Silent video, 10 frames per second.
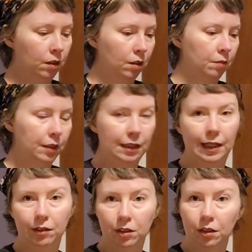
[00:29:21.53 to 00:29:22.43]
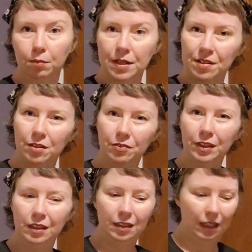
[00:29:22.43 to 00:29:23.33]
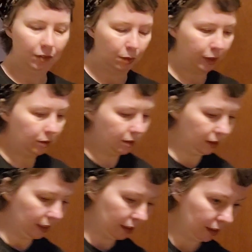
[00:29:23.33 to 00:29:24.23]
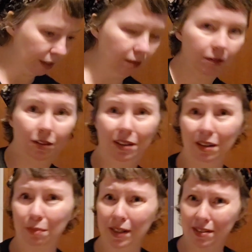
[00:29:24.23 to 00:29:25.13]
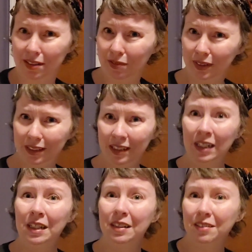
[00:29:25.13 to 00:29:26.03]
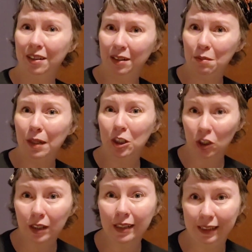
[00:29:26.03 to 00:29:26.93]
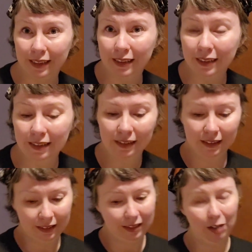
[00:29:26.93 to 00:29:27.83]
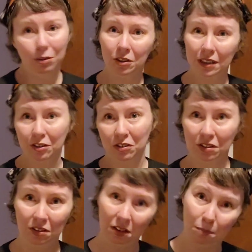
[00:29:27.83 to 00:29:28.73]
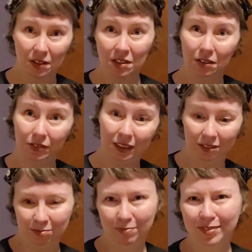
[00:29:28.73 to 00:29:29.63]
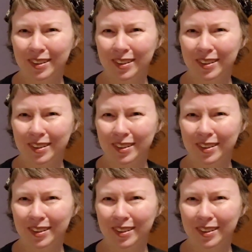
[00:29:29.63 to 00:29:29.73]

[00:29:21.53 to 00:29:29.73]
Because I like tucking my stuff in and having a belt and that kind of thing. Tucking my stuff in. Tucking my shirt in. I wish I could just tuck my stuff in.